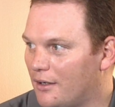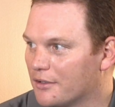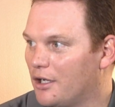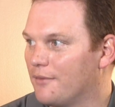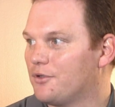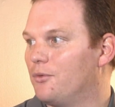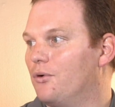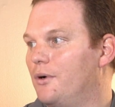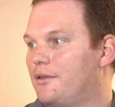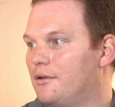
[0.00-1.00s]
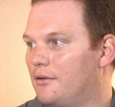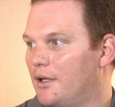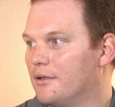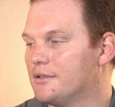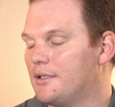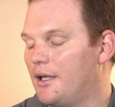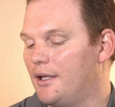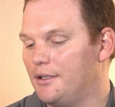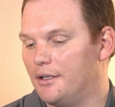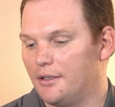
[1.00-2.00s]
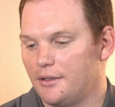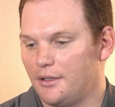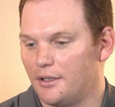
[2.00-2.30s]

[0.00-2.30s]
they're comfortable with you, they understand you,